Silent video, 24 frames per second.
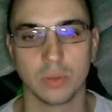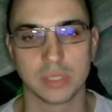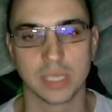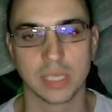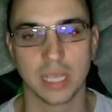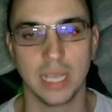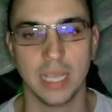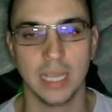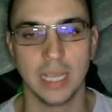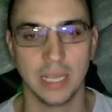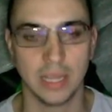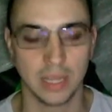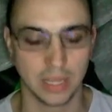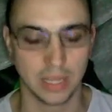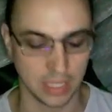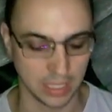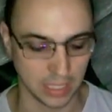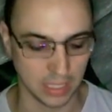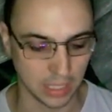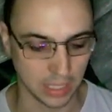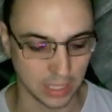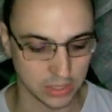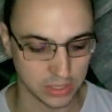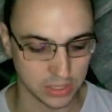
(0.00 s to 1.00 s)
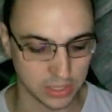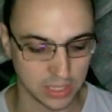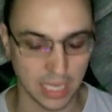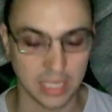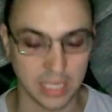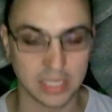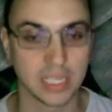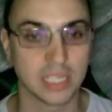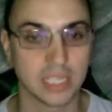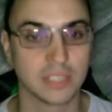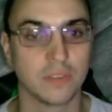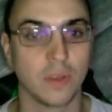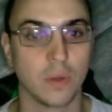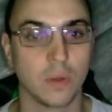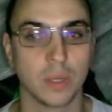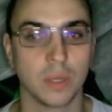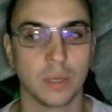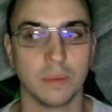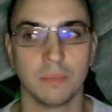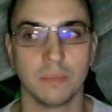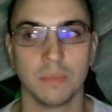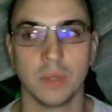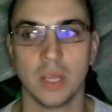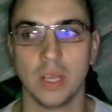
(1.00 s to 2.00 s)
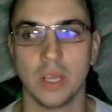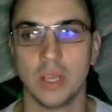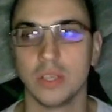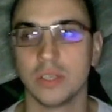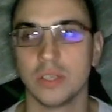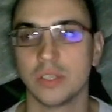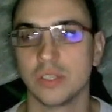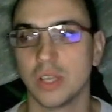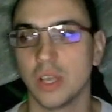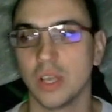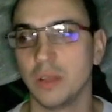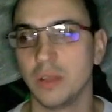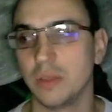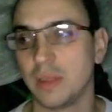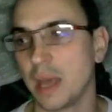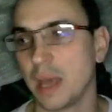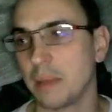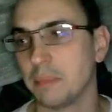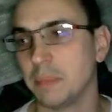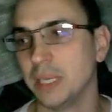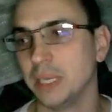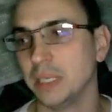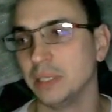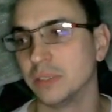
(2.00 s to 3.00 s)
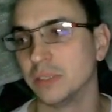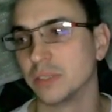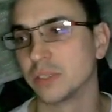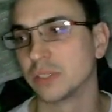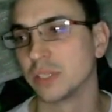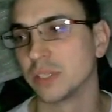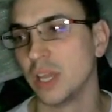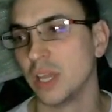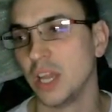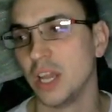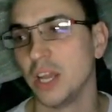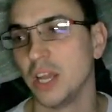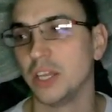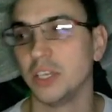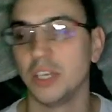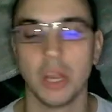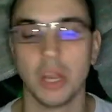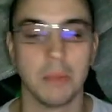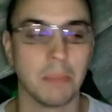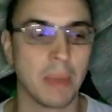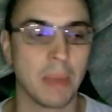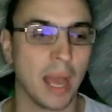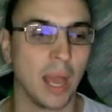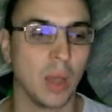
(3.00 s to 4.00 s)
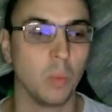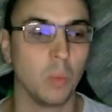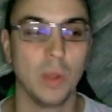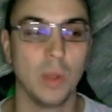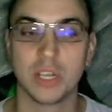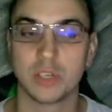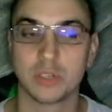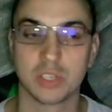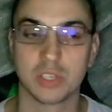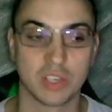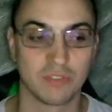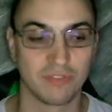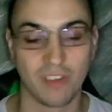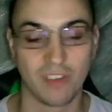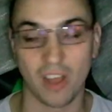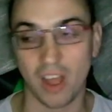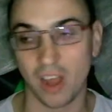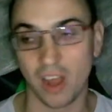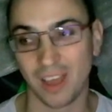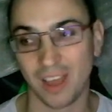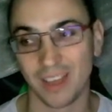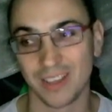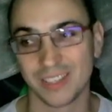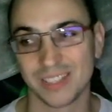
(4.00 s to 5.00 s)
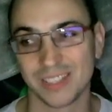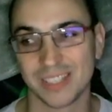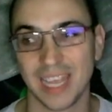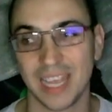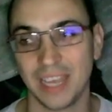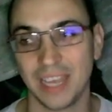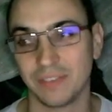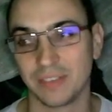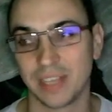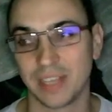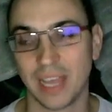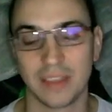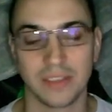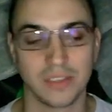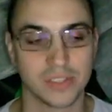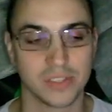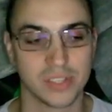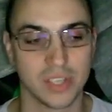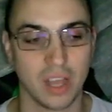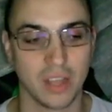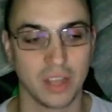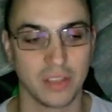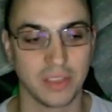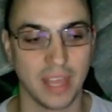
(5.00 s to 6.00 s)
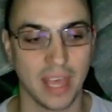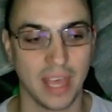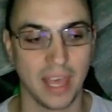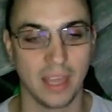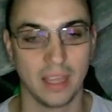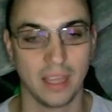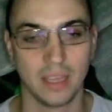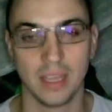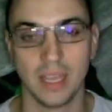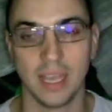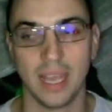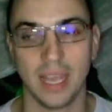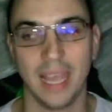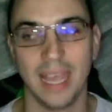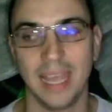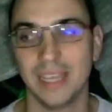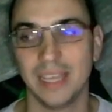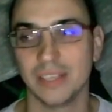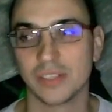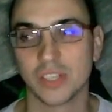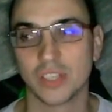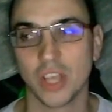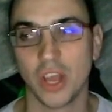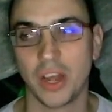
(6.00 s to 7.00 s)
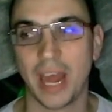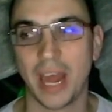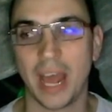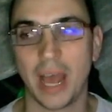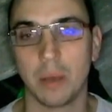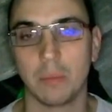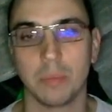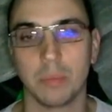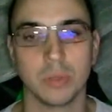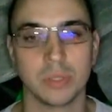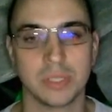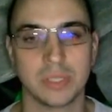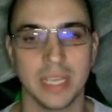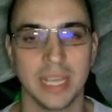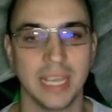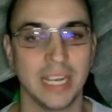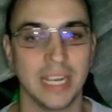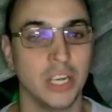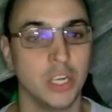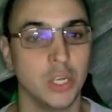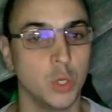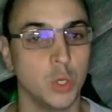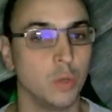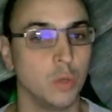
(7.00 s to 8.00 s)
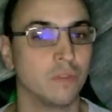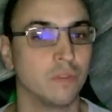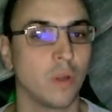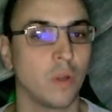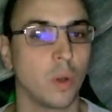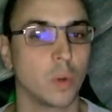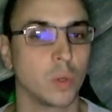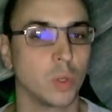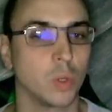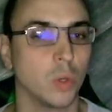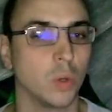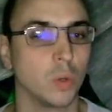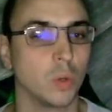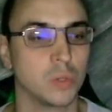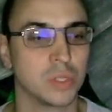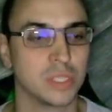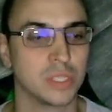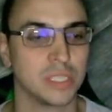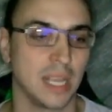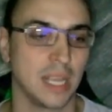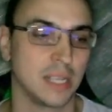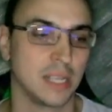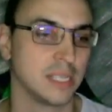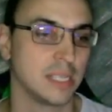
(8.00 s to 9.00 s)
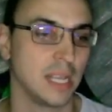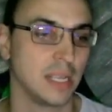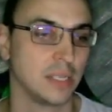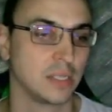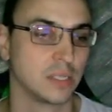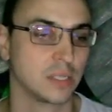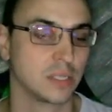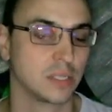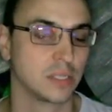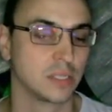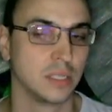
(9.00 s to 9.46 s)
in the CSS folder. So that means no matter which file I save down the side there, it's going to output it in a new folder called CSS.